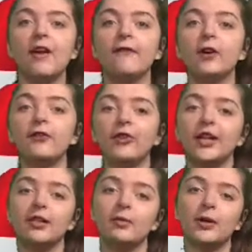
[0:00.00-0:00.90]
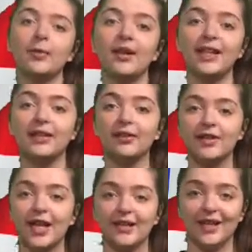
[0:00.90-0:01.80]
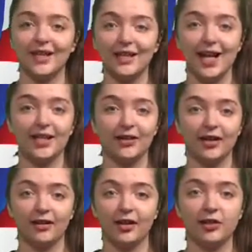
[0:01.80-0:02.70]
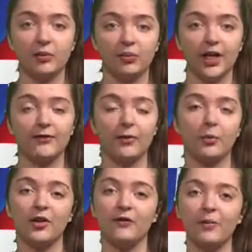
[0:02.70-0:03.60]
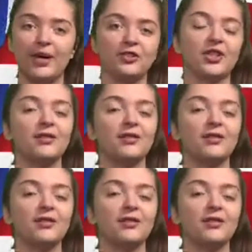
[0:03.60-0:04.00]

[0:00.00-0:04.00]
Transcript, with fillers: feel free to swing by the Eagle's Nest any day during lunch and break for more information.